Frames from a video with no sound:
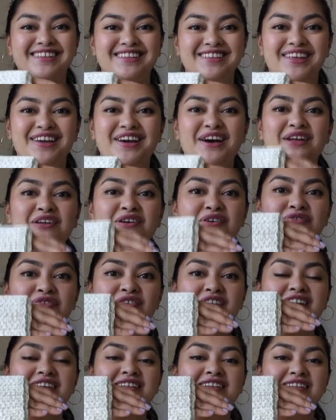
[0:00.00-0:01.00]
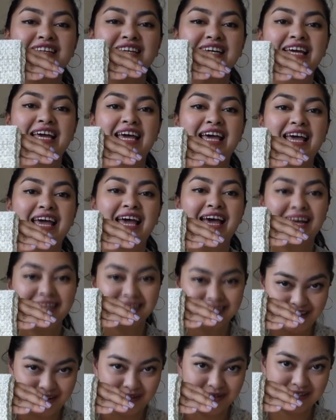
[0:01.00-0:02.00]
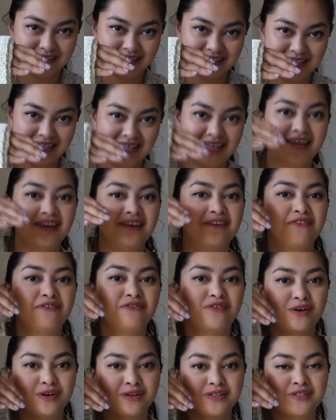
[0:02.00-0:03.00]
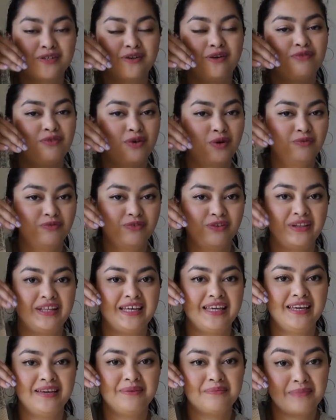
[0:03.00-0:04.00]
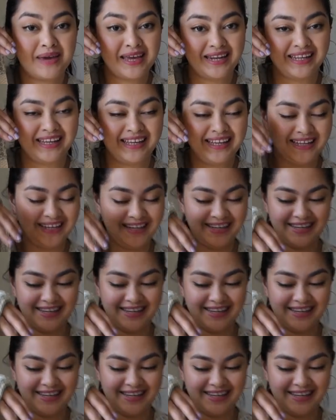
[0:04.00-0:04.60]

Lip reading: The Colorfield hand towels. First off, hopefully, many.